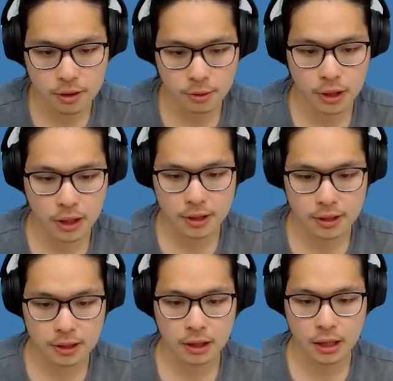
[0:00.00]
So we can
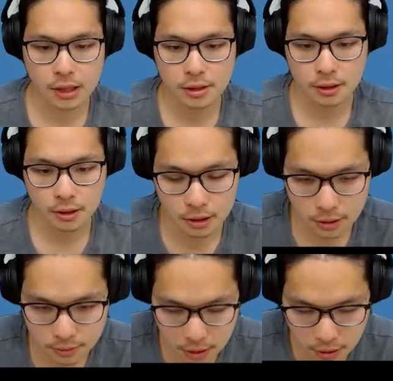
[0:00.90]
see that
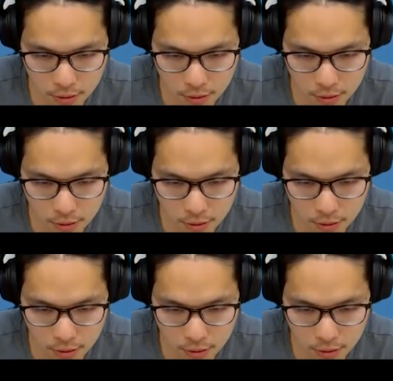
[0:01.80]
the